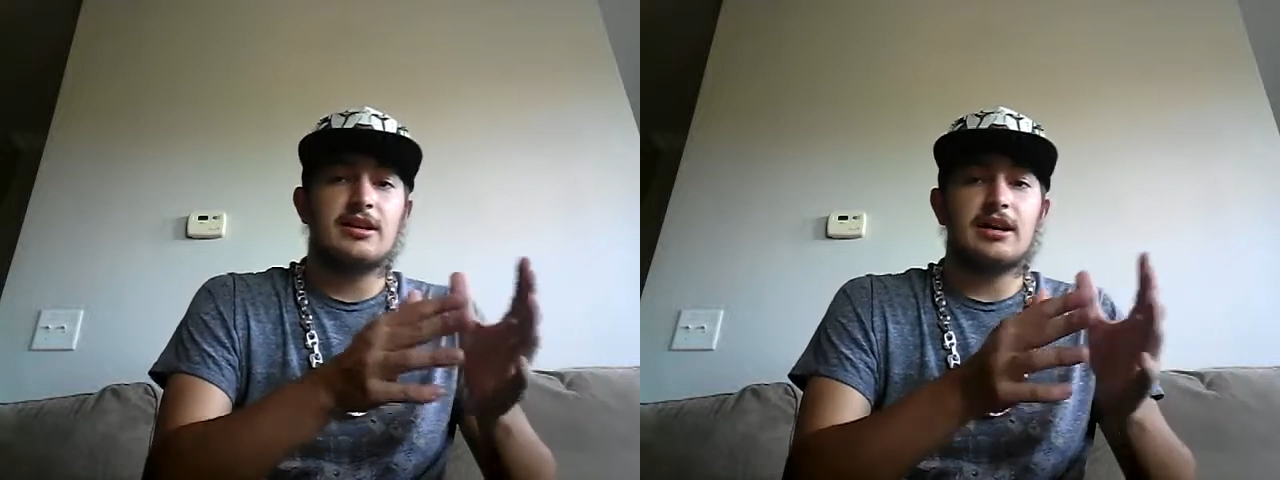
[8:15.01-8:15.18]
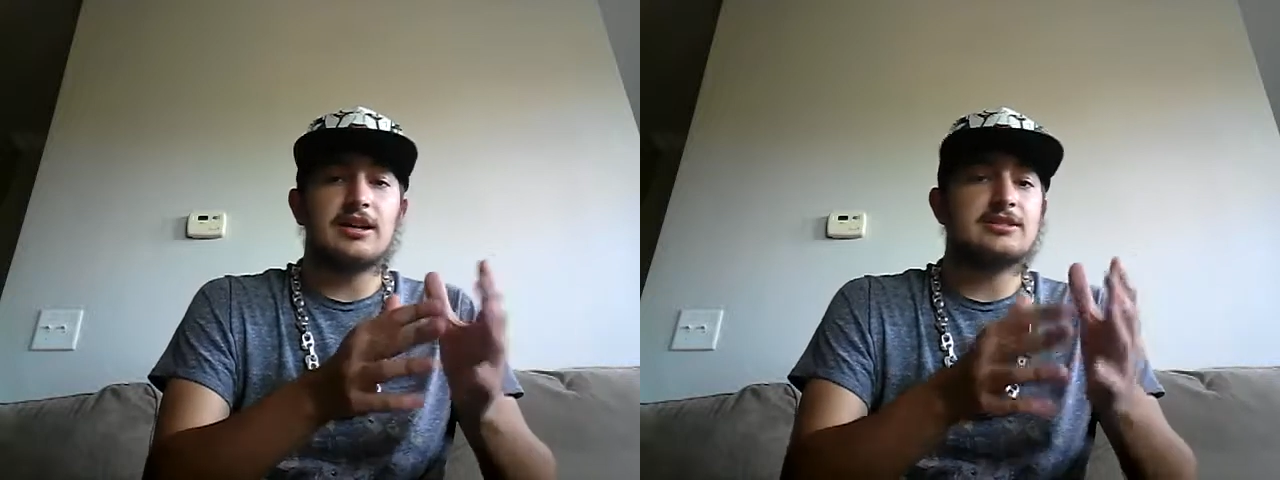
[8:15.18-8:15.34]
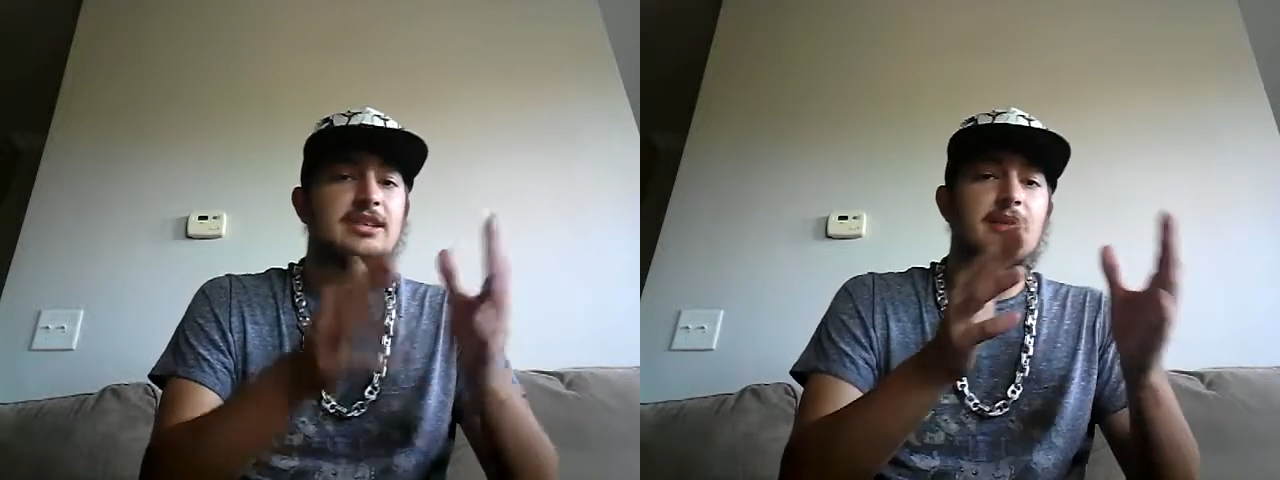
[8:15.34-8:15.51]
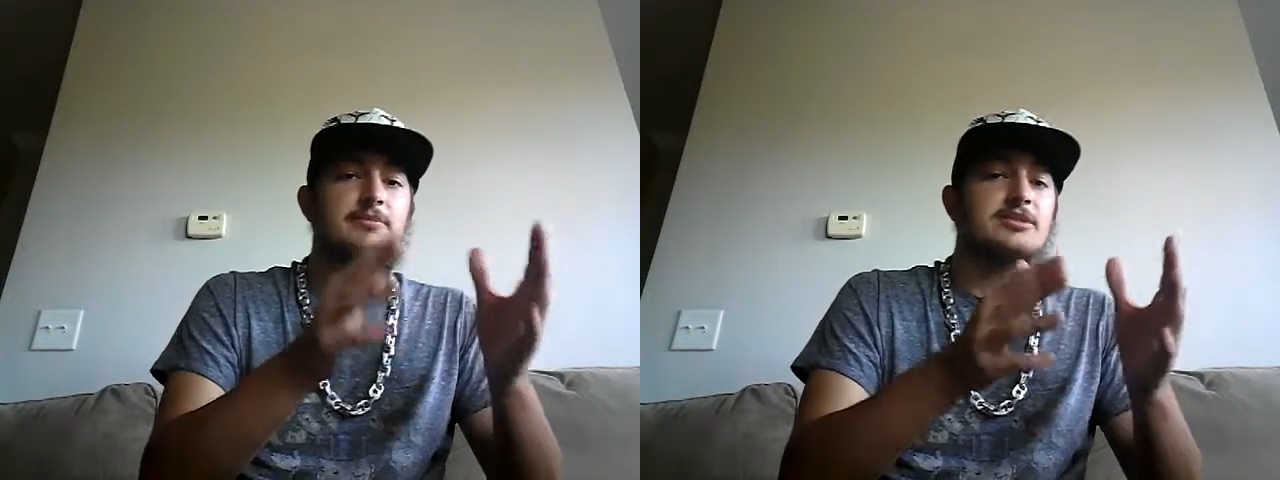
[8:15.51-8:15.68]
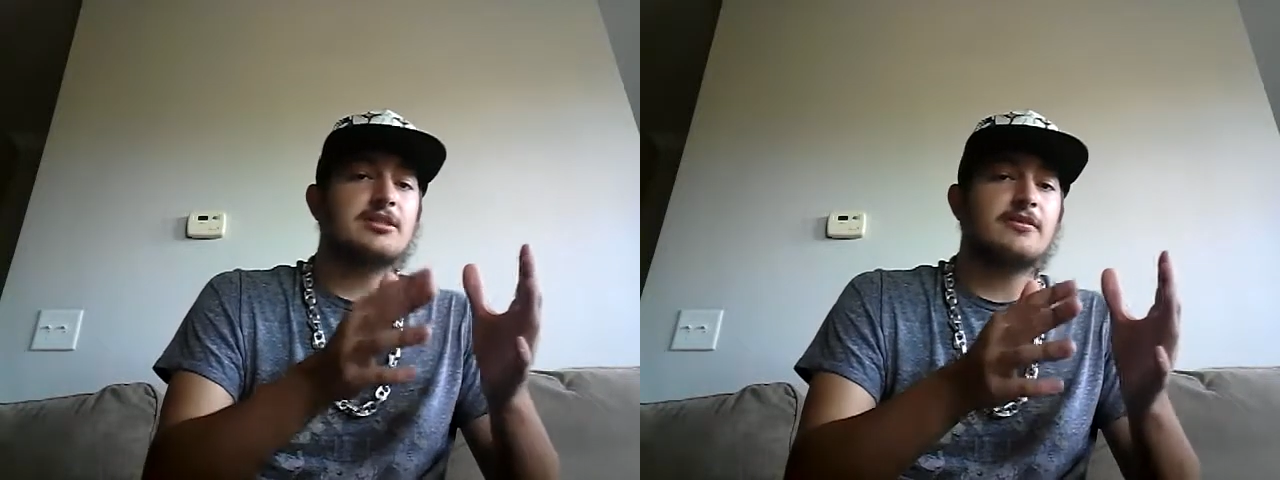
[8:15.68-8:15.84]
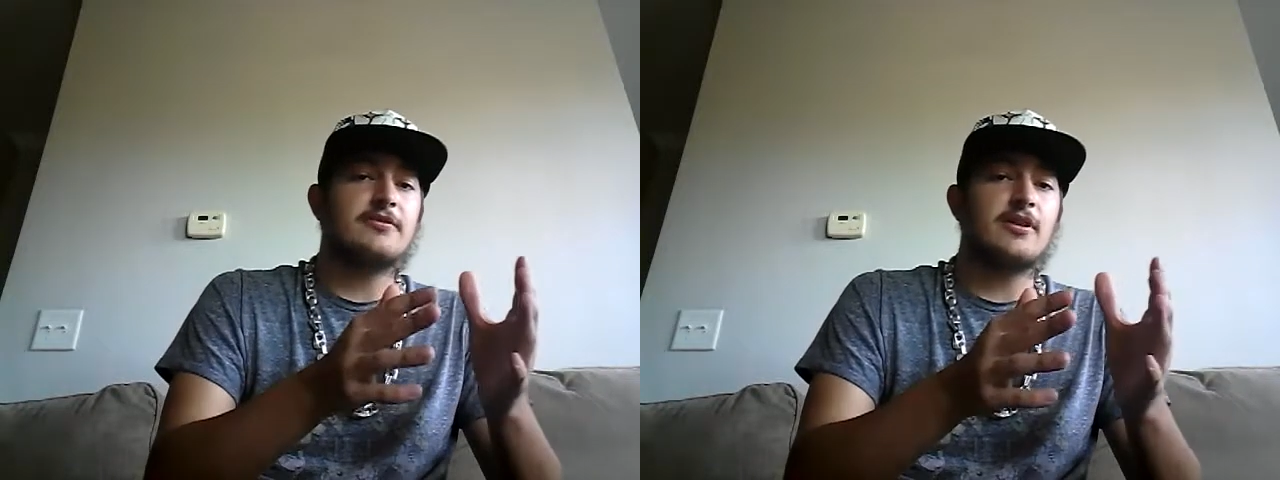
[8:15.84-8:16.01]
a
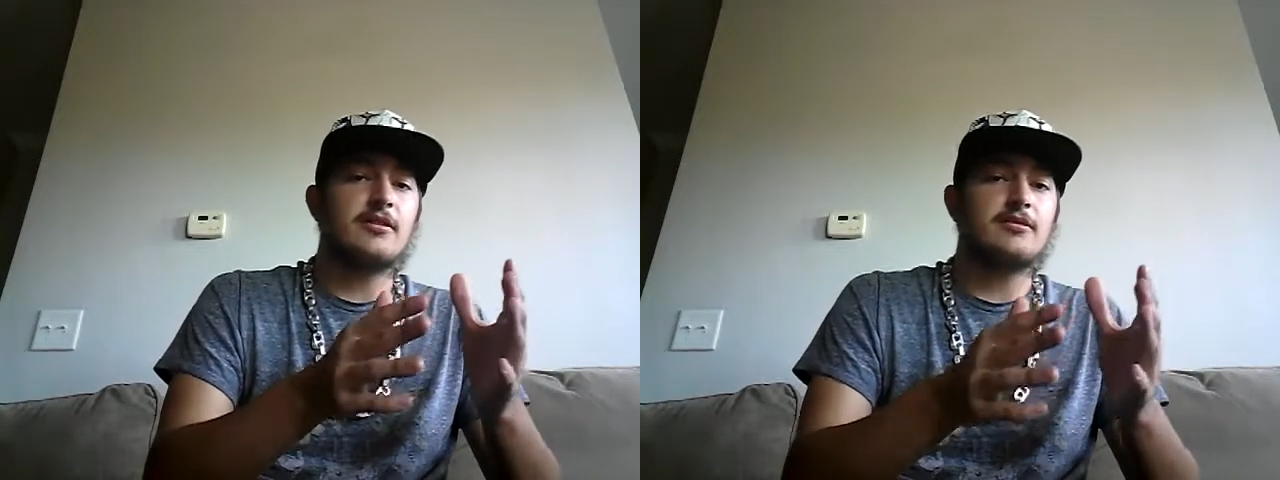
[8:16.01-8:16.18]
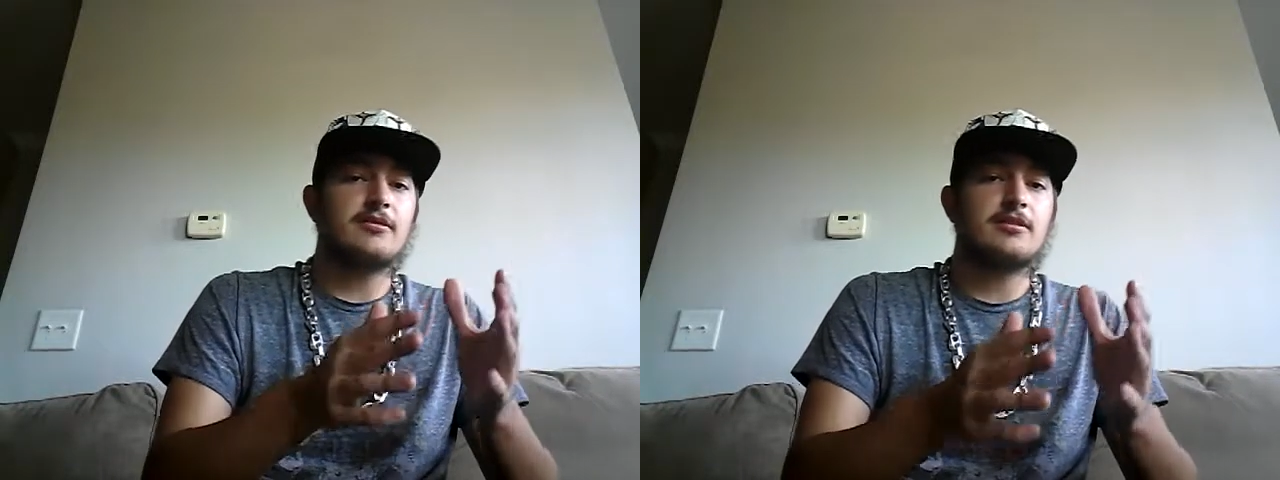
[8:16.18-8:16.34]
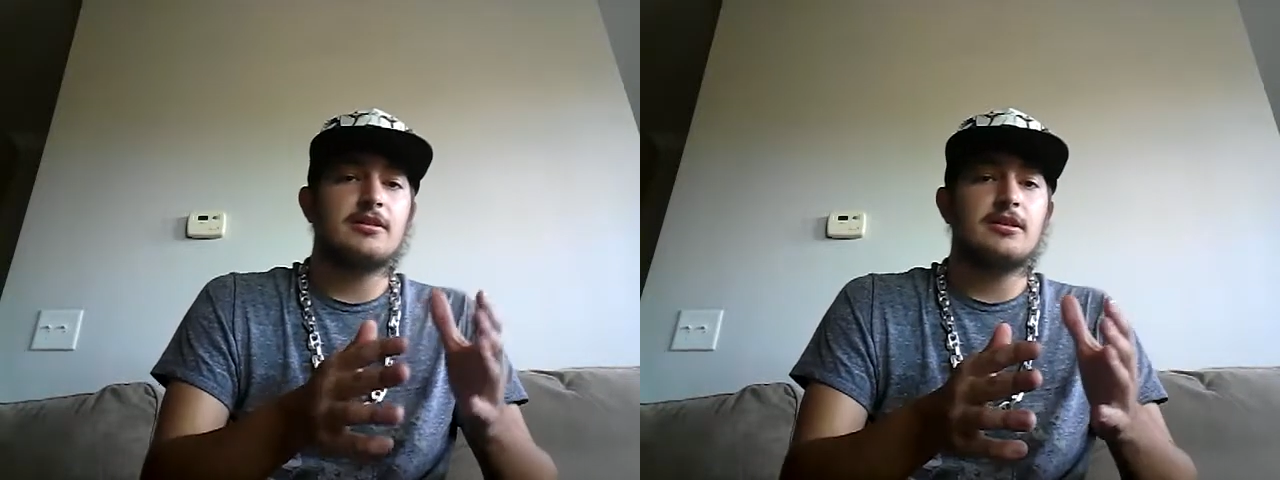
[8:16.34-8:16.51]
Samsung phone